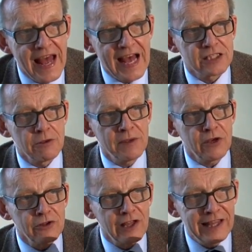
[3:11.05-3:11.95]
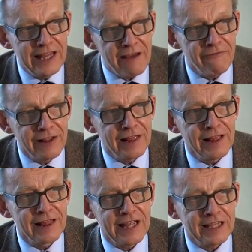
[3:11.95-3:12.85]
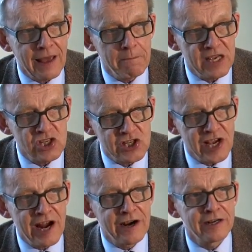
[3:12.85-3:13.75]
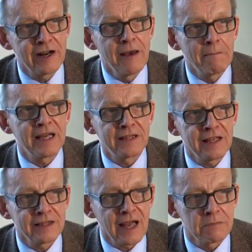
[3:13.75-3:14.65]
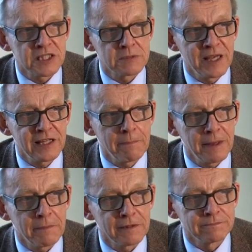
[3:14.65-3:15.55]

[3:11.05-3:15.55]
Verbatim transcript: has to be on a level that can be shared by 10 times as many people.